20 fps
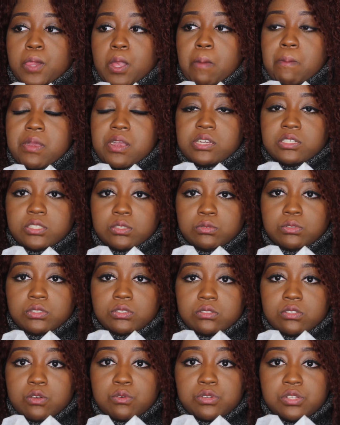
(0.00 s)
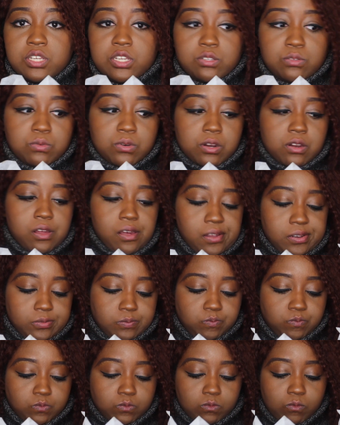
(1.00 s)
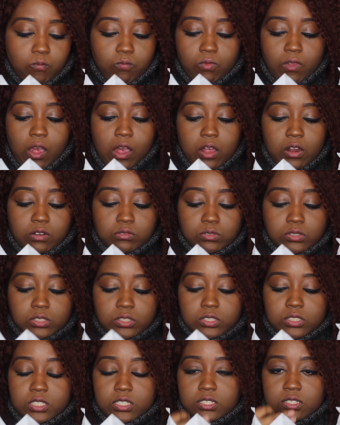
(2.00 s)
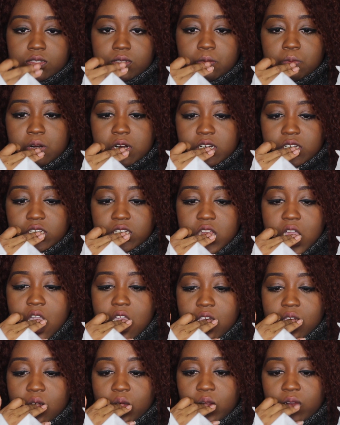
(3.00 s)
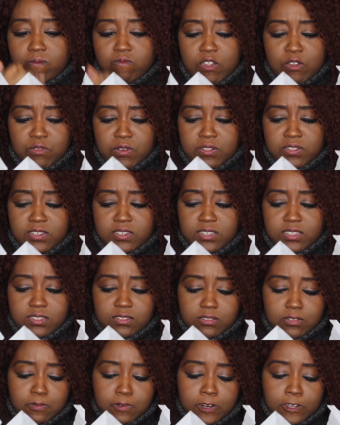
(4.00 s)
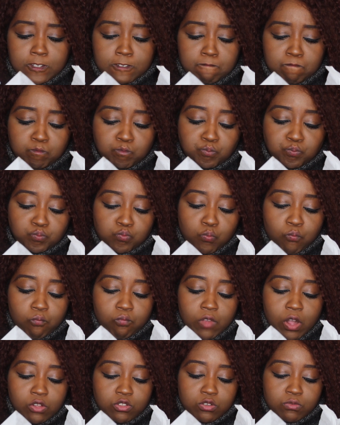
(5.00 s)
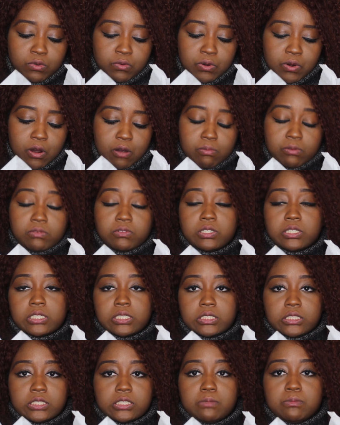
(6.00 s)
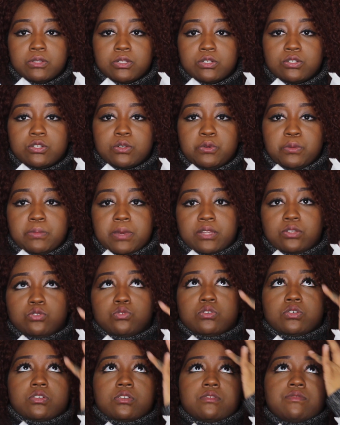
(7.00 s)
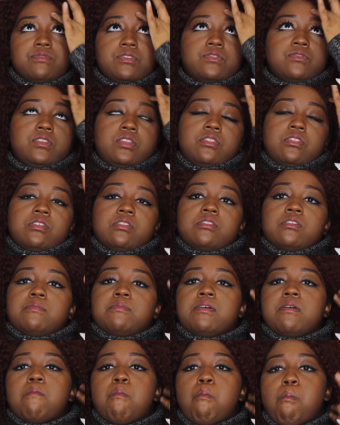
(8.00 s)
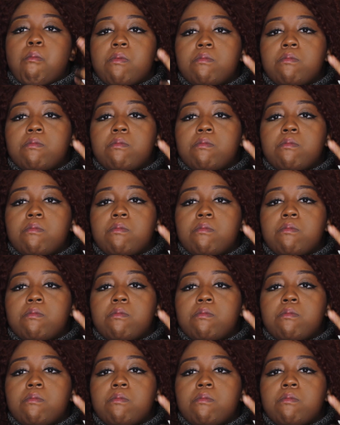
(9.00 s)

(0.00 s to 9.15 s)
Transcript: Because those seats were good and it was decently priced, like really decently priced. So we were hoping for something similar, so we made $250 the limit.